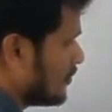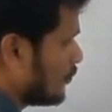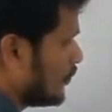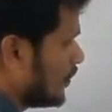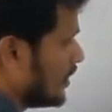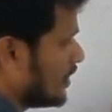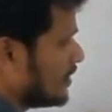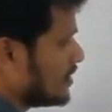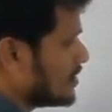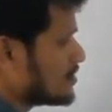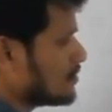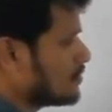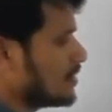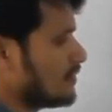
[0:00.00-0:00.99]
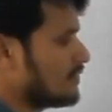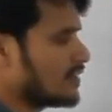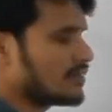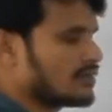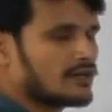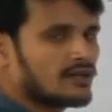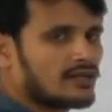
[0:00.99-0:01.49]
where these two
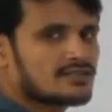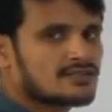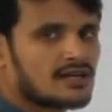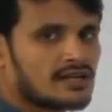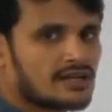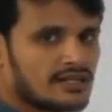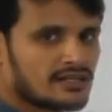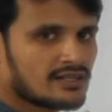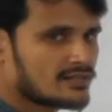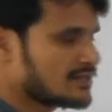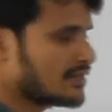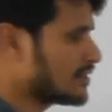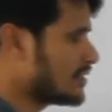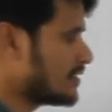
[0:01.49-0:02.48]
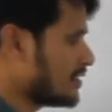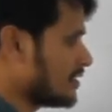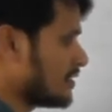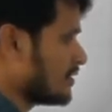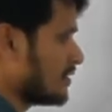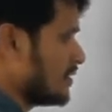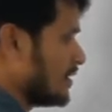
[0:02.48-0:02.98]
reflected rays are
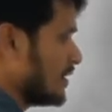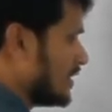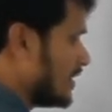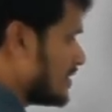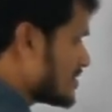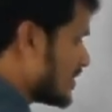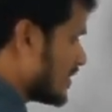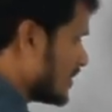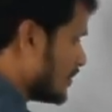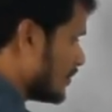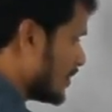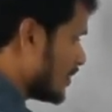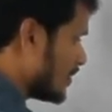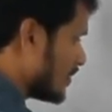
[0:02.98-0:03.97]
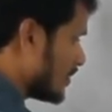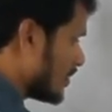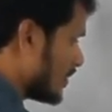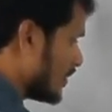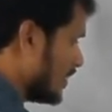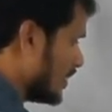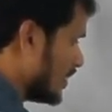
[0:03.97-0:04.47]
intersected inside the
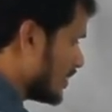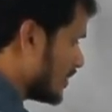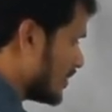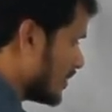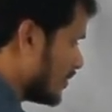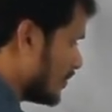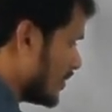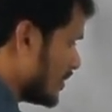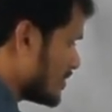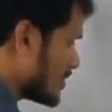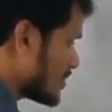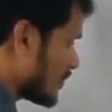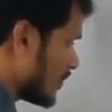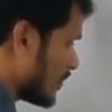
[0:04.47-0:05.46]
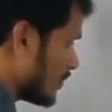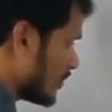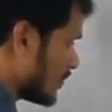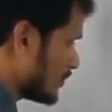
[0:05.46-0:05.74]
mirror, here the image is formed.